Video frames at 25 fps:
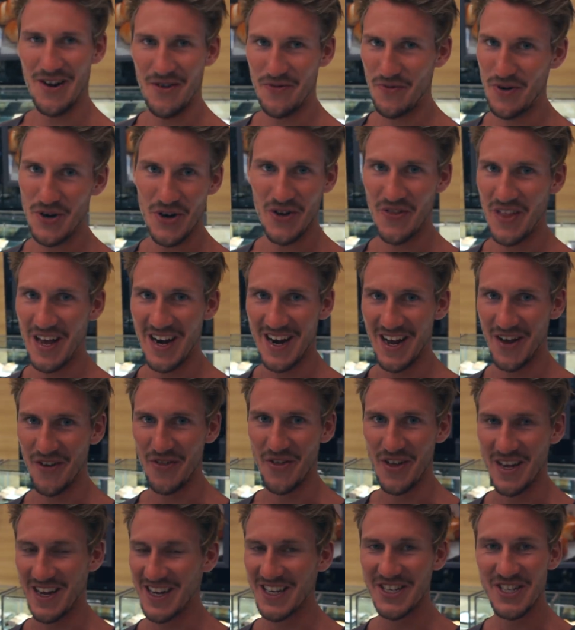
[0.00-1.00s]
We're not that
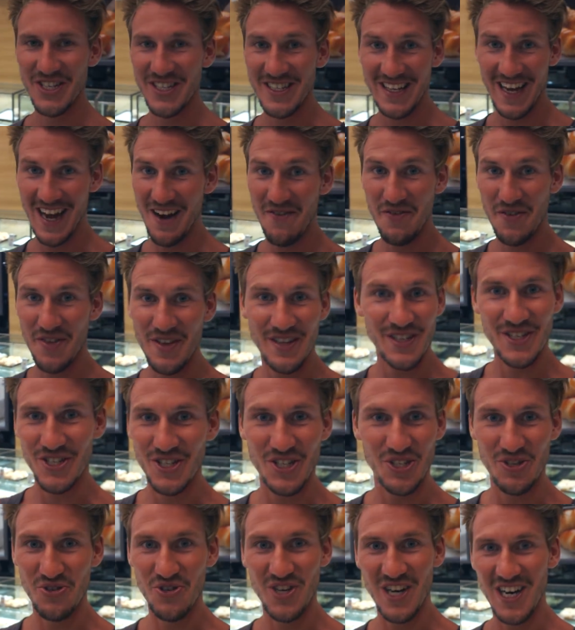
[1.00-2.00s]
healthy. It's just everything is
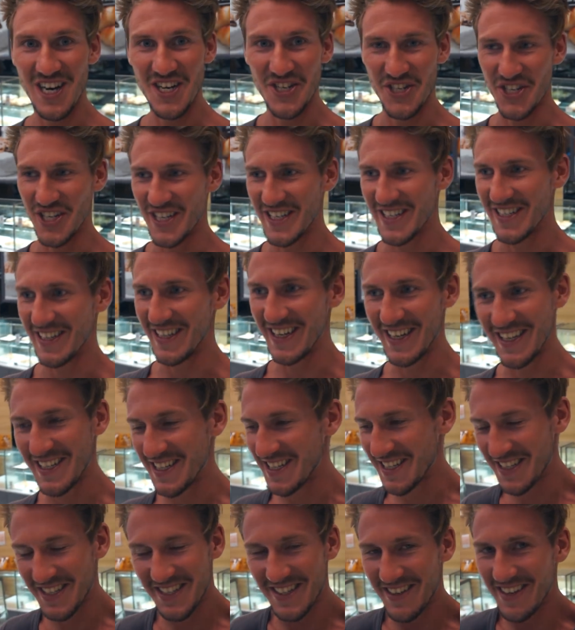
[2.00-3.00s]
just too delicious. It's
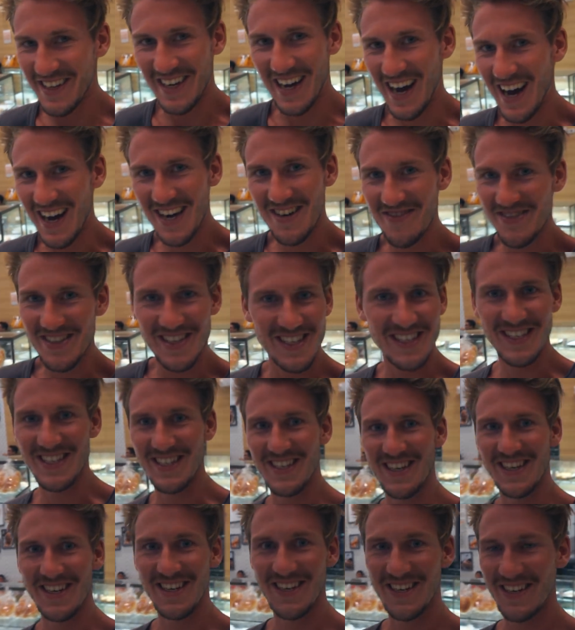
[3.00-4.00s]
just, it can't resist
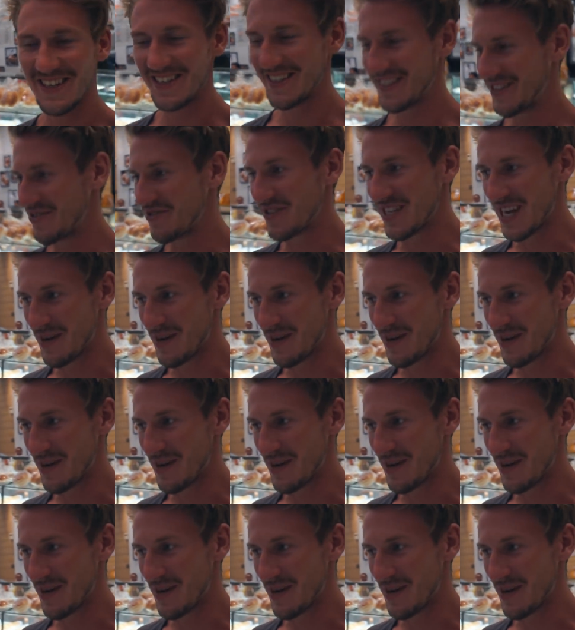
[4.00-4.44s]
it. It's too